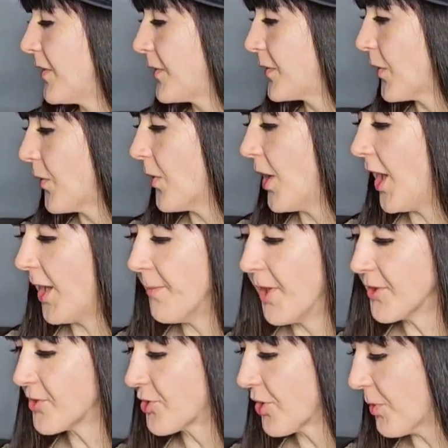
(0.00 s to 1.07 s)
So I'm
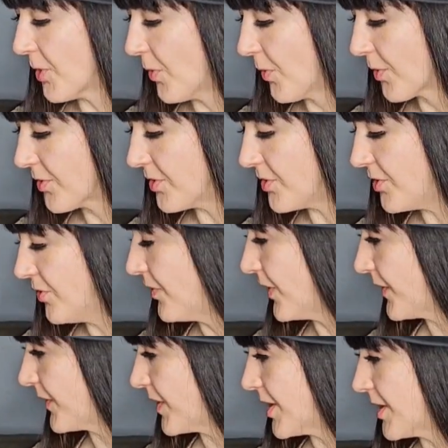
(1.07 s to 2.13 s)
not sure what order to do
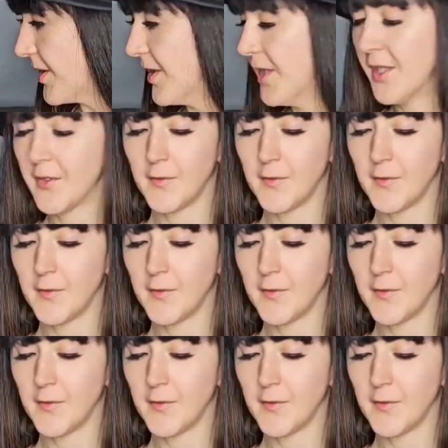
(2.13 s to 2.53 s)
this in.